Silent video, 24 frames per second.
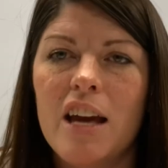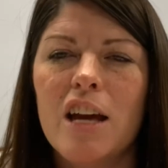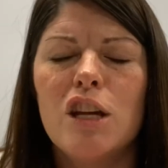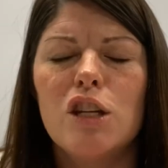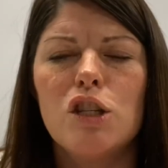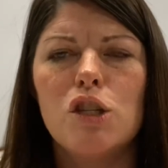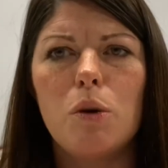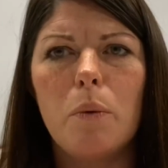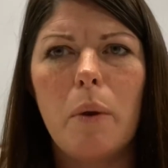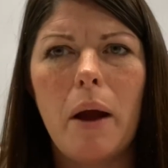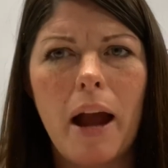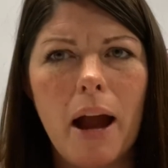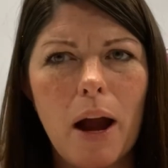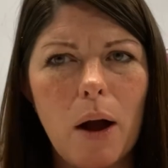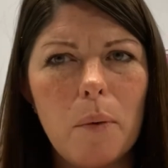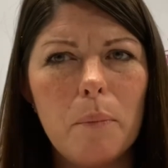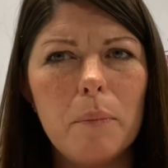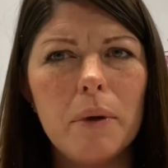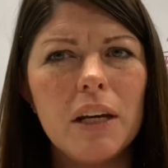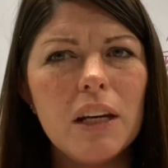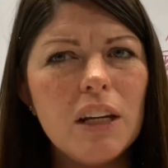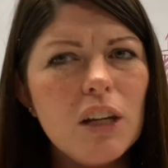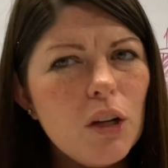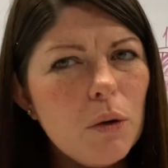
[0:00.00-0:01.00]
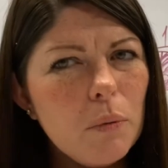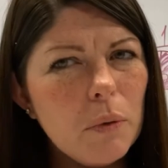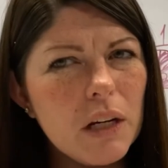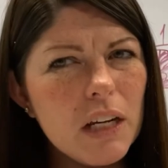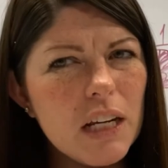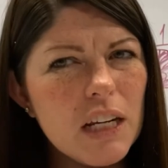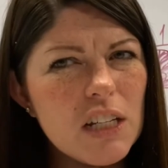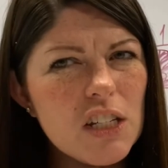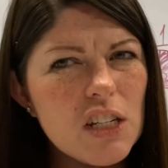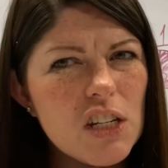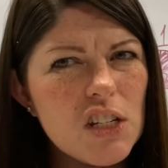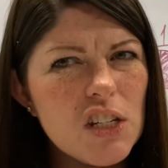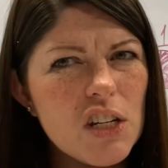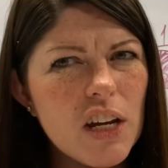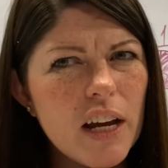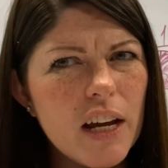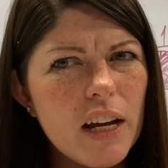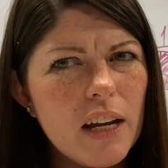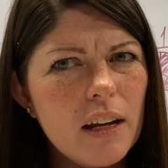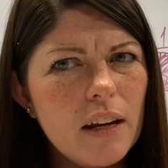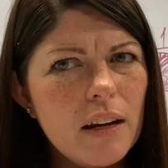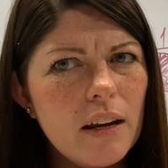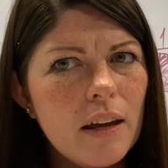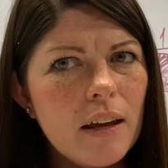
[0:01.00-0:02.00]
So how many do we need to
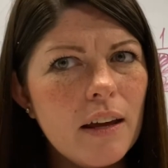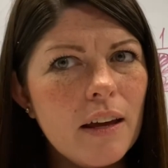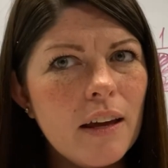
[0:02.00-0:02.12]
shade?